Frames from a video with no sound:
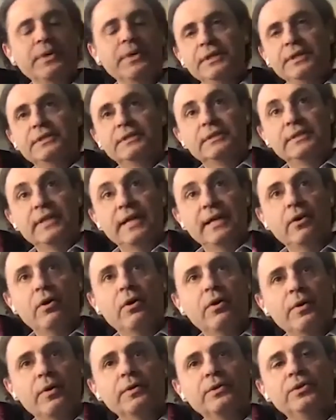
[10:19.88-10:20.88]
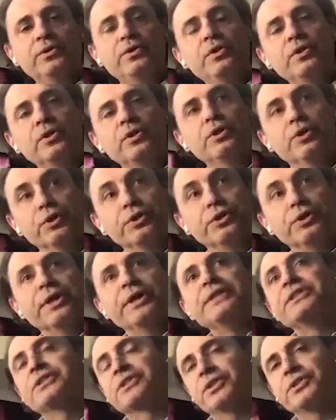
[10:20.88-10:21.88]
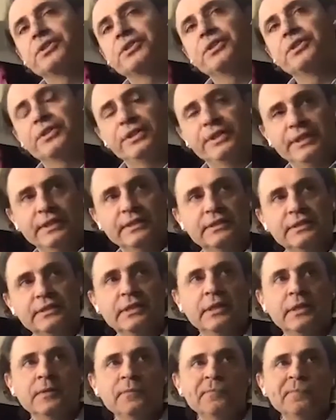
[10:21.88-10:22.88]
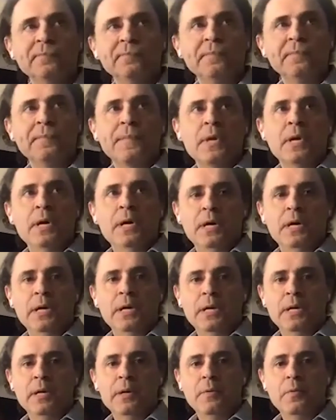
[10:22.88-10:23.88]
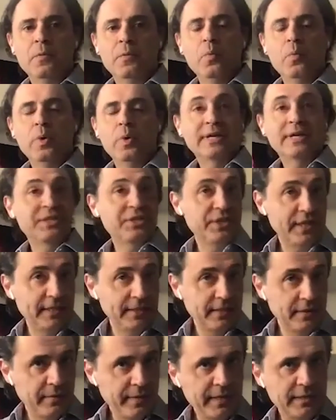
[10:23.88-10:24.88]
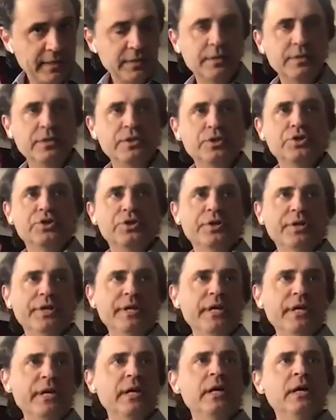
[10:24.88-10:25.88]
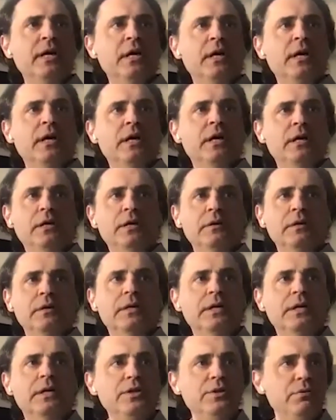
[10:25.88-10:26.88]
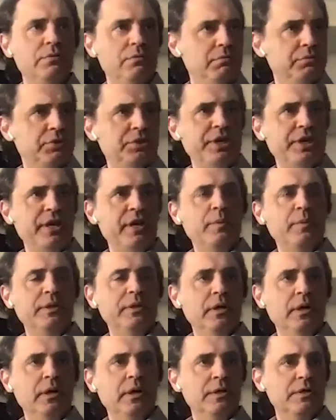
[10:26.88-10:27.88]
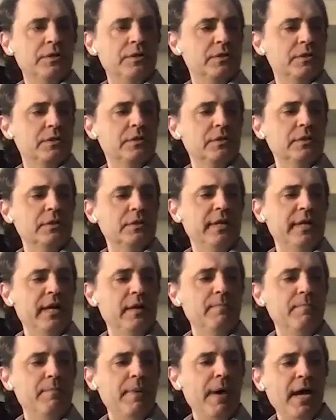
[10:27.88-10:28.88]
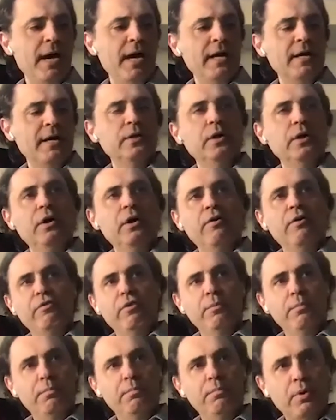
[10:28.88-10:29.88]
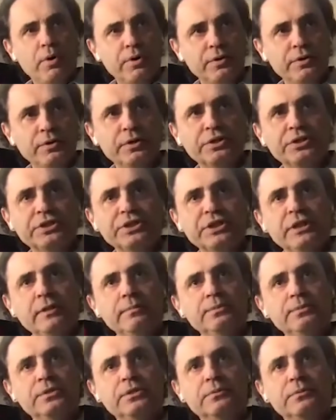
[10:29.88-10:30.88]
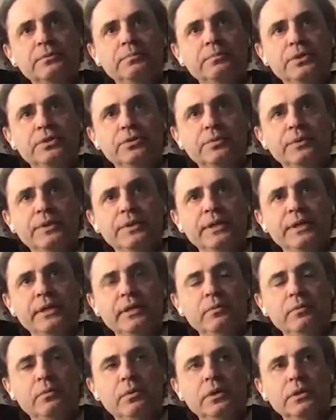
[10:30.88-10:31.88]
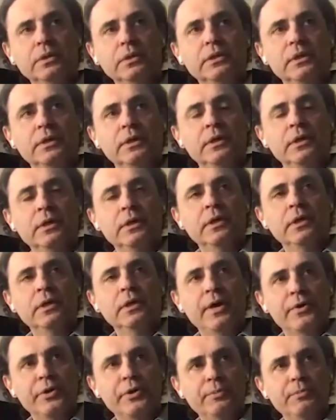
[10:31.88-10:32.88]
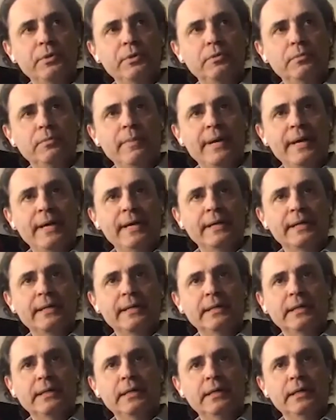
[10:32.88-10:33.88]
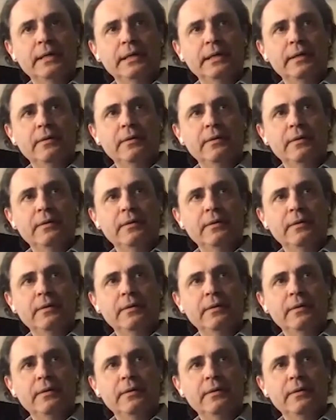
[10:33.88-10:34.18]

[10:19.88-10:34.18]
companies that are good in certain things will accelerate the journey. Can you share with us the impact of partnerships between what Equitable Bank